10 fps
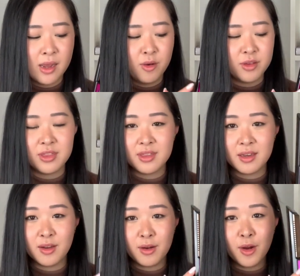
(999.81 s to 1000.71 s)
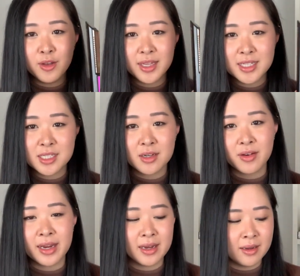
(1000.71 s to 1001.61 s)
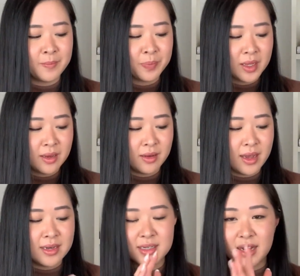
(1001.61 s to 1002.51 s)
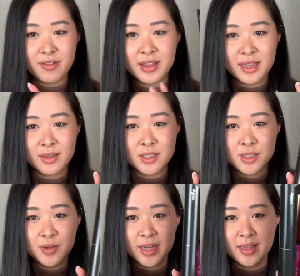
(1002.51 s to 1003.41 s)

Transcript: with the OLED screen and everything to it.